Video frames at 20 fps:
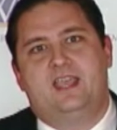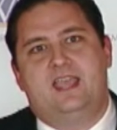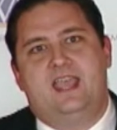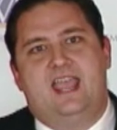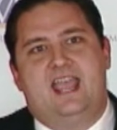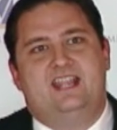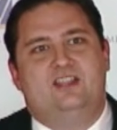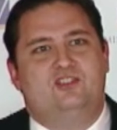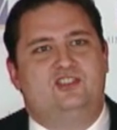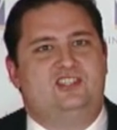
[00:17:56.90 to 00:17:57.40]

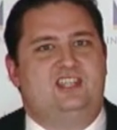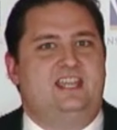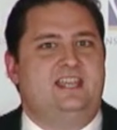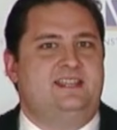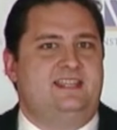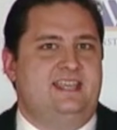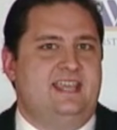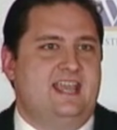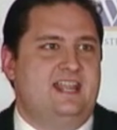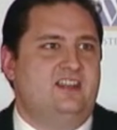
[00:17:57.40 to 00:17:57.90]
And you'll see at
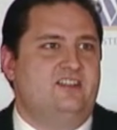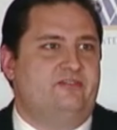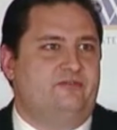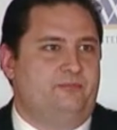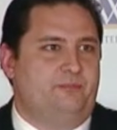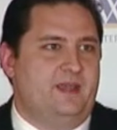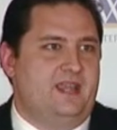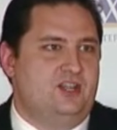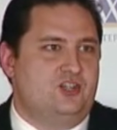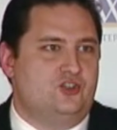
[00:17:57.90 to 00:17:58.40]
the end of
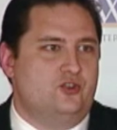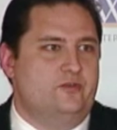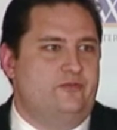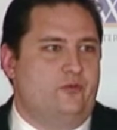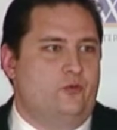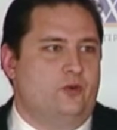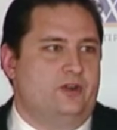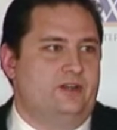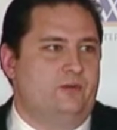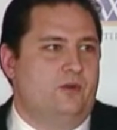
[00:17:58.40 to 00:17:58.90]
page
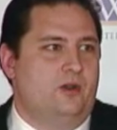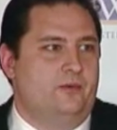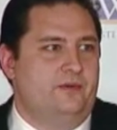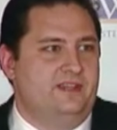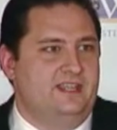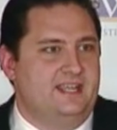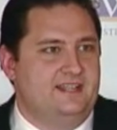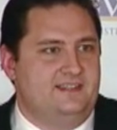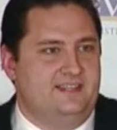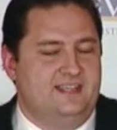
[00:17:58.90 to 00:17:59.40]
241, when
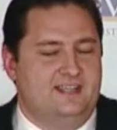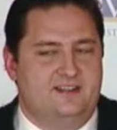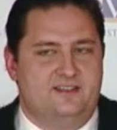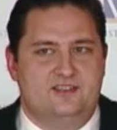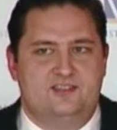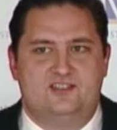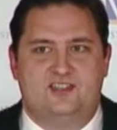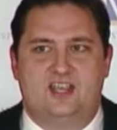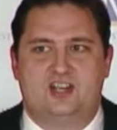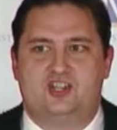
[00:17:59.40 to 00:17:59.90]
they get to the end of
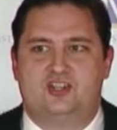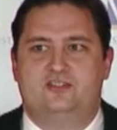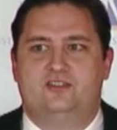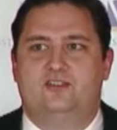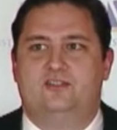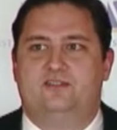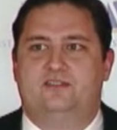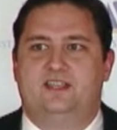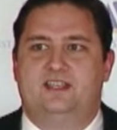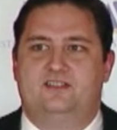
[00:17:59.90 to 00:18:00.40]
the section,
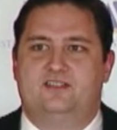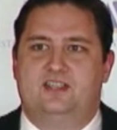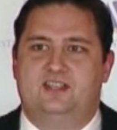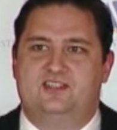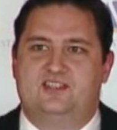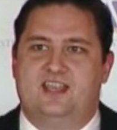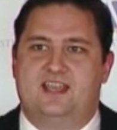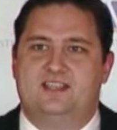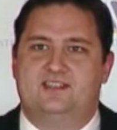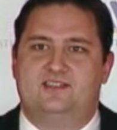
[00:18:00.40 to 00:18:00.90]
it
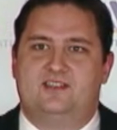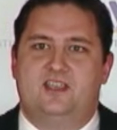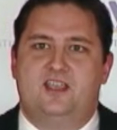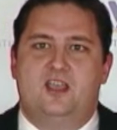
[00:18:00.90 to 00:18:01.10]
says,